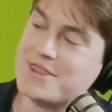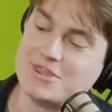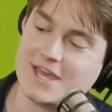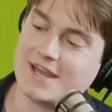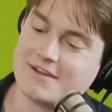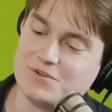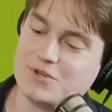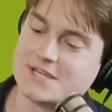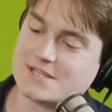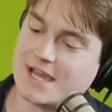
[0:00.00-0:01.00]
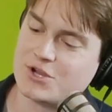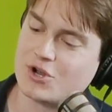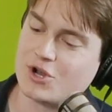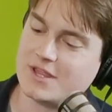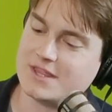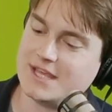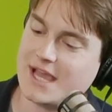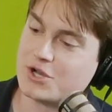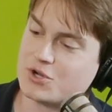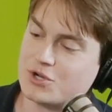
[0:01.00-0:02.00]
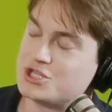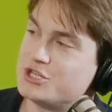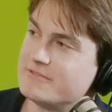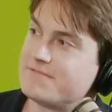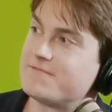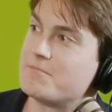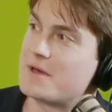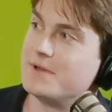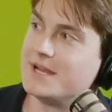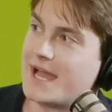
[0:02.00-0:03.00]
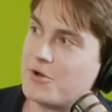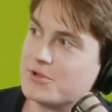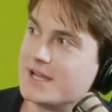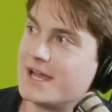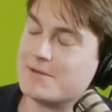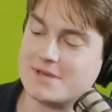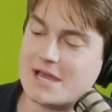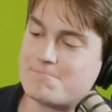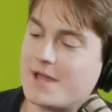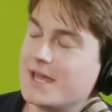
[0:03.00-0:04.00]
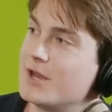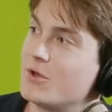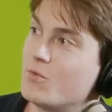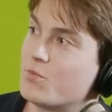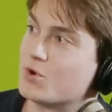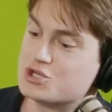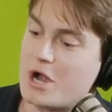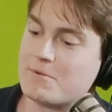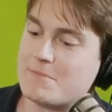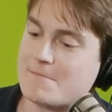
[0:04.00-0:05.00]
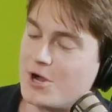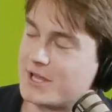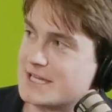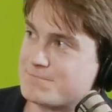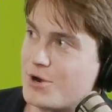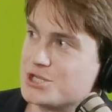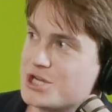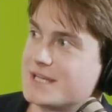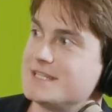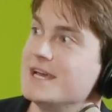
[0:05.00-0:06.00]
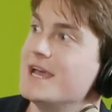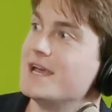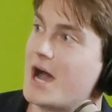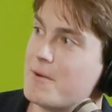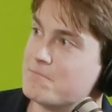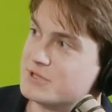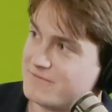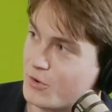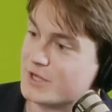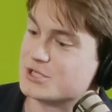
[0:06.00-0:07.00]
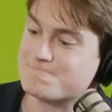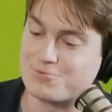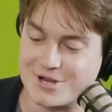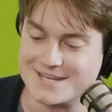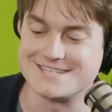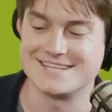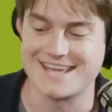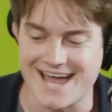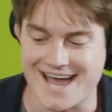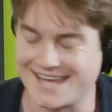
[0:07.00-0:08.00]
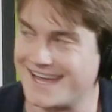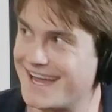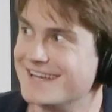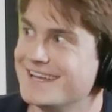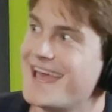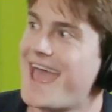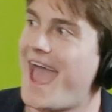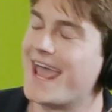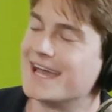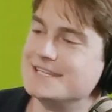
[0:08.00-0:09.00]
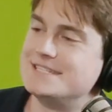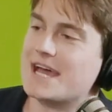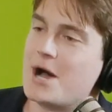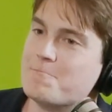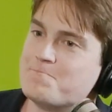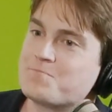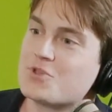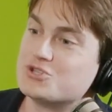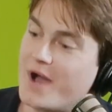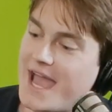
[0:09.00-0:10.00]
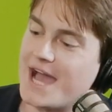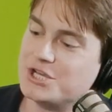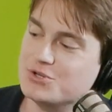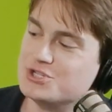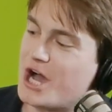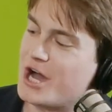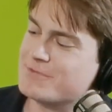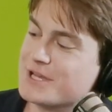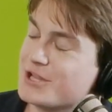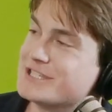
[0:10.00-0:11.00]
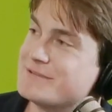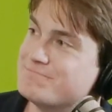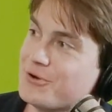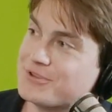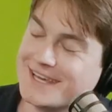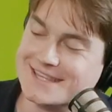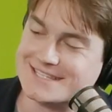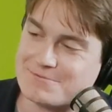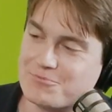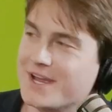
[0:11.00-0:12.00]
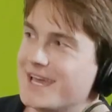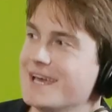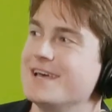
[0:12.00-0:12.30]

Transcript: And then a few days later, the editor-in-chief from that media outlet hit me up and were dropping my podcast project to focus on print. Yeah. And so I had 2 jobs and lost them both in the same week.